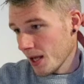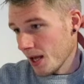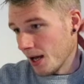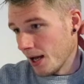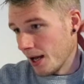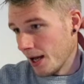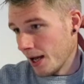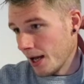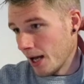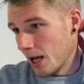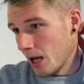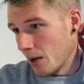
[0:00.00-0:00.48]

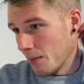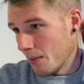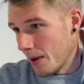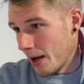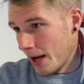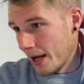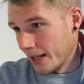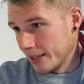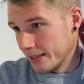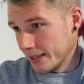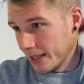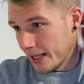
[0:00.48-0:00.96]

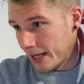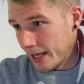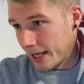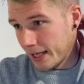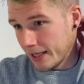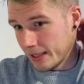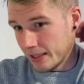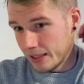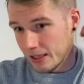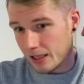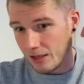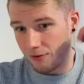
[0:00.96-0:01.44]
And
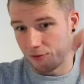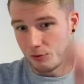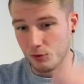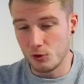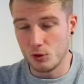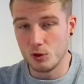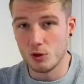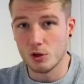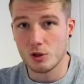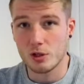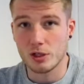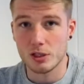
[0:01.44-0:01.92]
then if
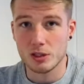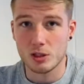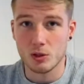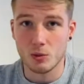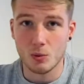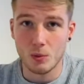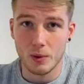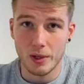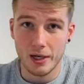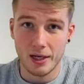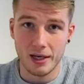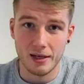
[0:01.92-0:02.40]
you look at
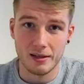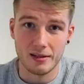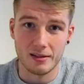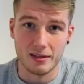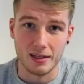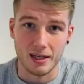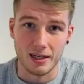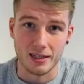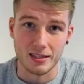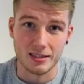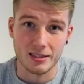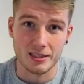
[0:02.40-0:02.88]
the
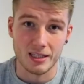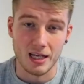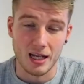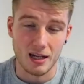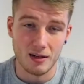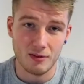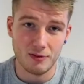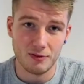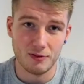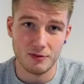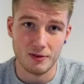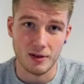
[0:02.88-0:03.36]
weight
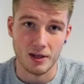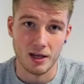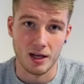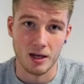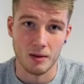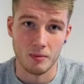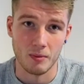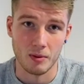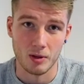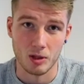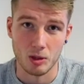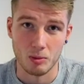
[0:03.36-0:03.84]
itself,
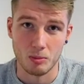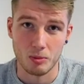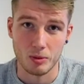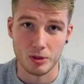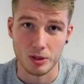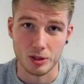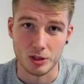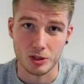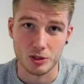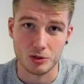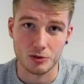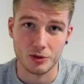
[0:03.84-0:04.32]
I'm going to
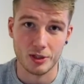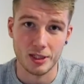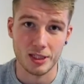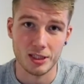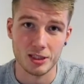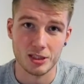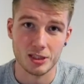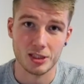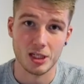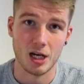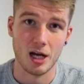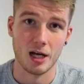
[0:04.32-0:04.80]
put a
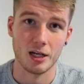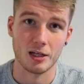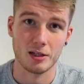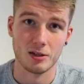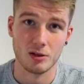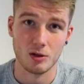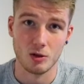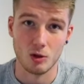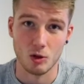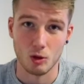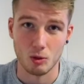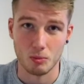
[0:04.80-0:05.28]

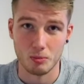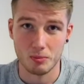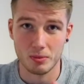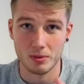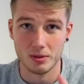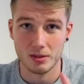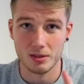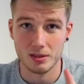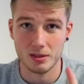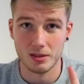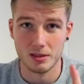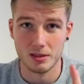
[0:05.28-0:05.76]
screenshot up